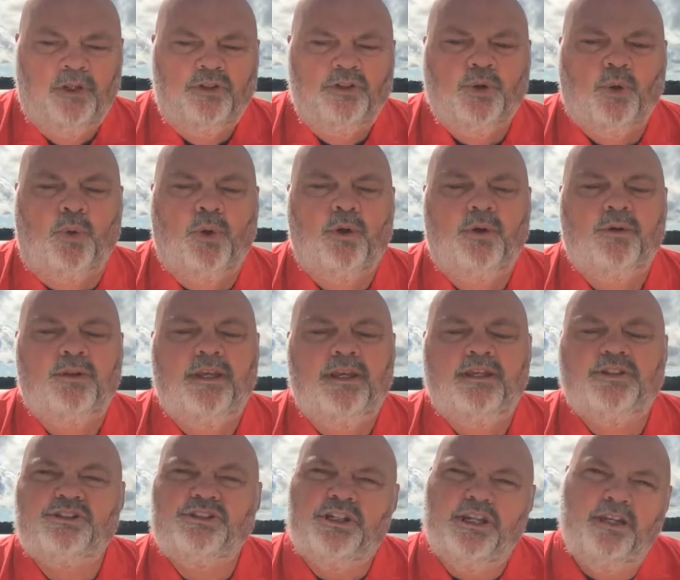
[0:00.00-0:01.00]
toward the
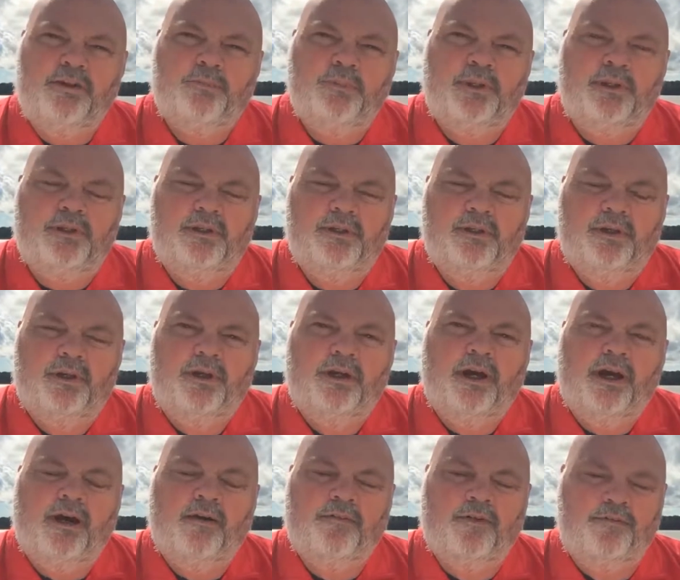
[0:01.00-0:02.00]
achievement
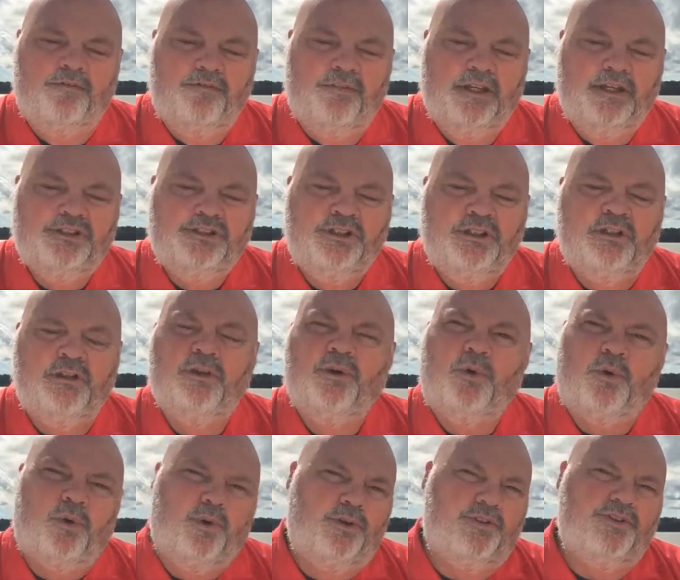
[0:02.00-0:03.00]
of a vision
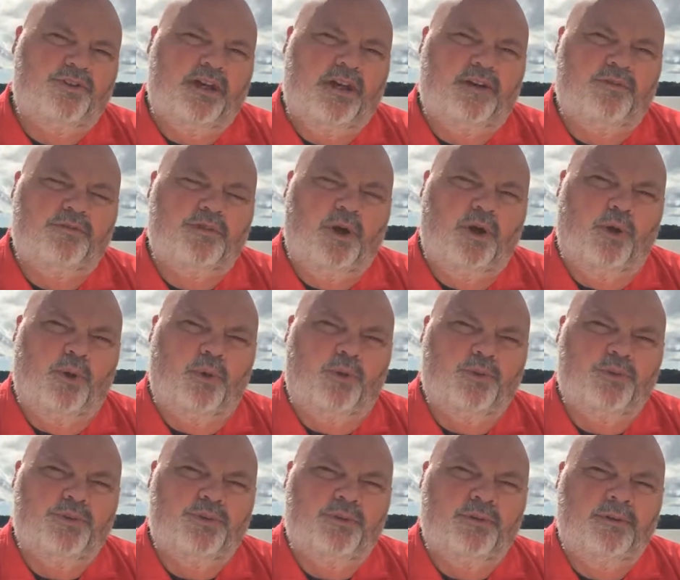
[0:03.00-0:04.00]
or a set of
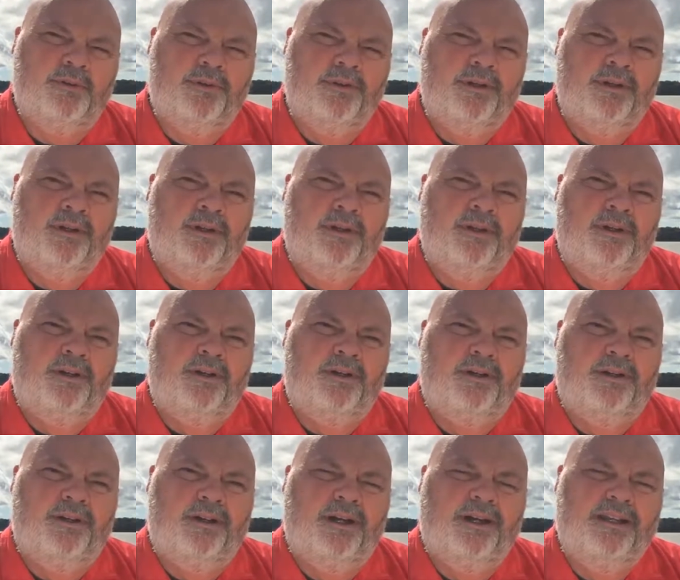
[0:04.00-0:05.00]
goals.
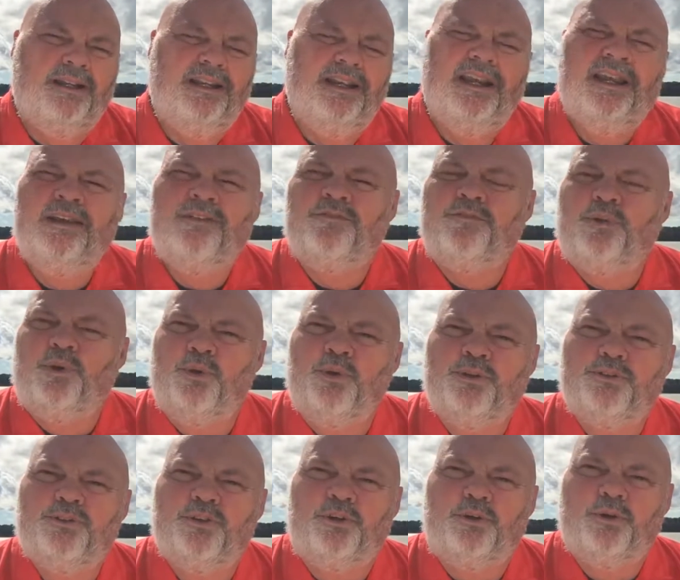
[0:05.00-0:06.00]
Right?
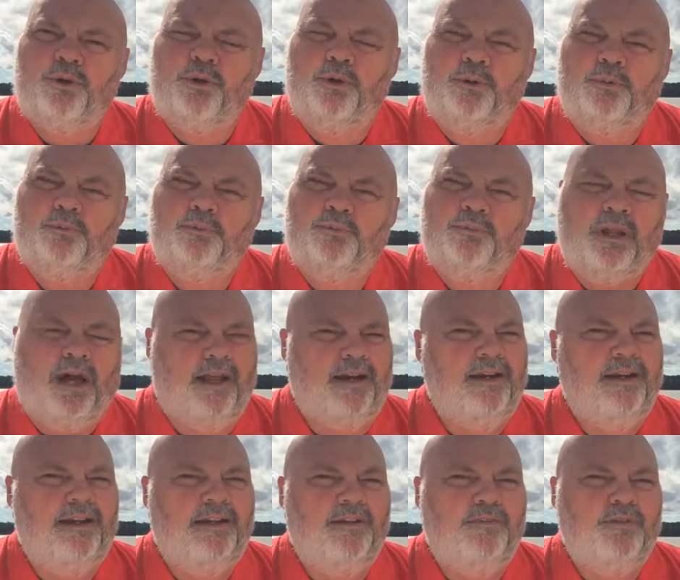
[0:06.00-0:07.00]
Influence a group, not
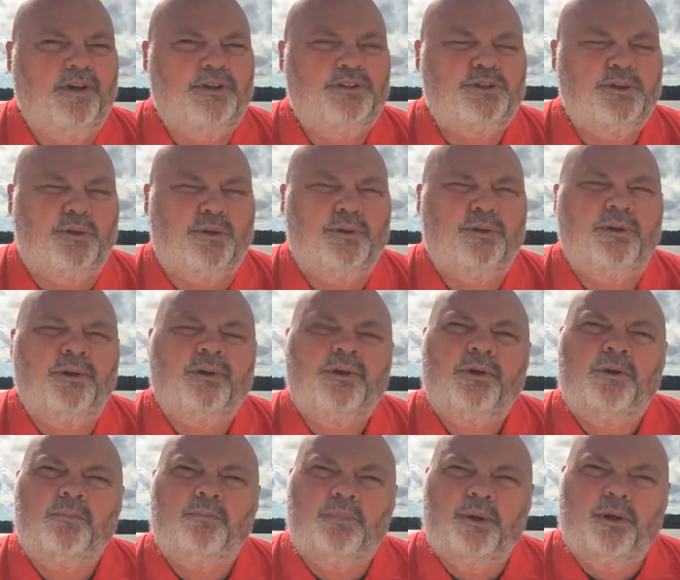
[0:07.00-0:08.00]
an individual,
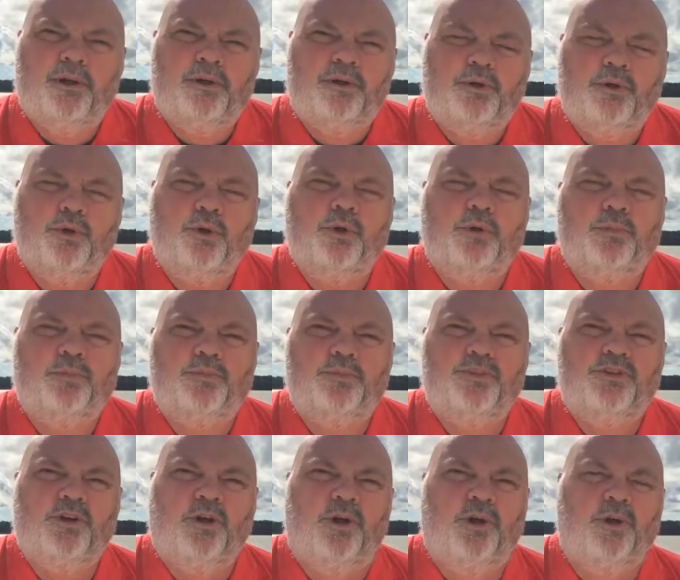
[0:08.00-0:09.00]
but a group.
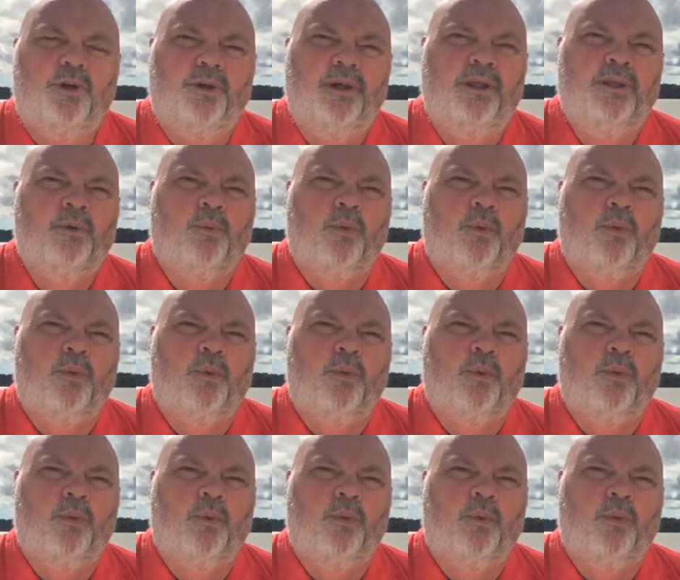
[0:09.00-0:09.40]
So in the